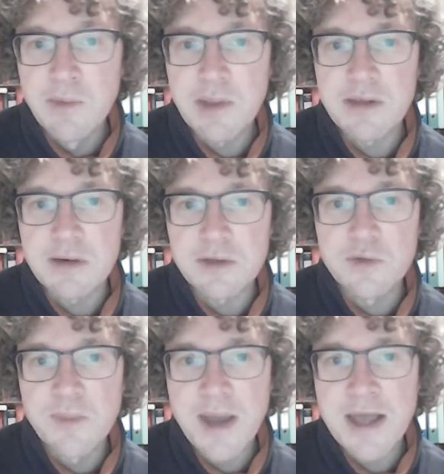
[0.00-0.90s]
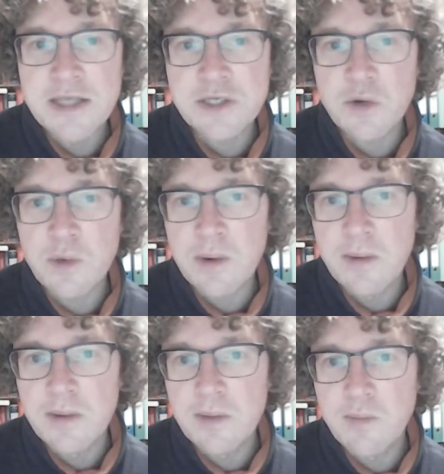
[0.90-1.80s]
Well, there are 2 paths, so
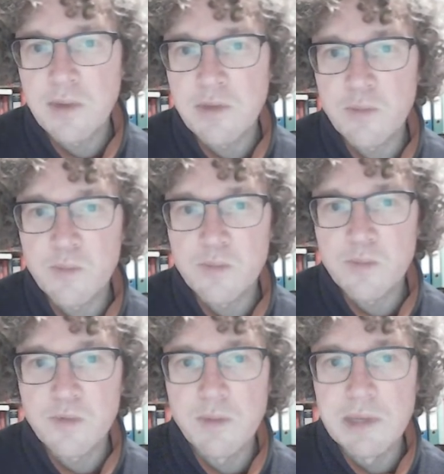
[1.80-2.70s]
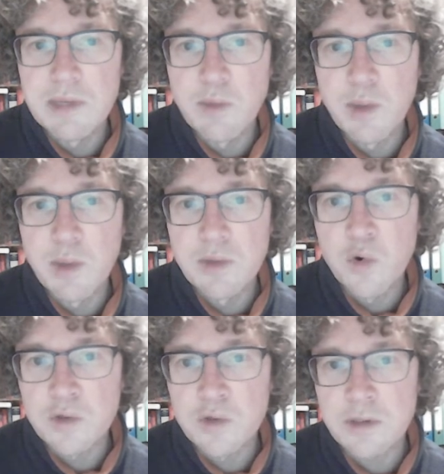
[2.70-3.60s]
with probability
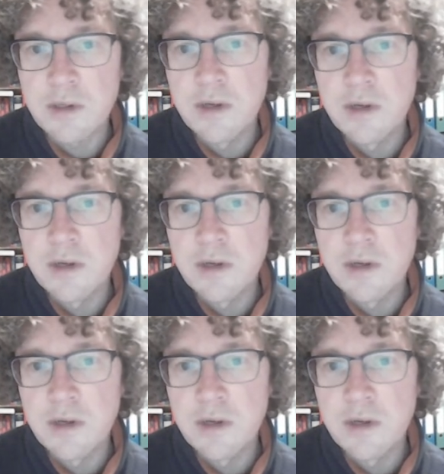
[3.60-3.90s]
1/4,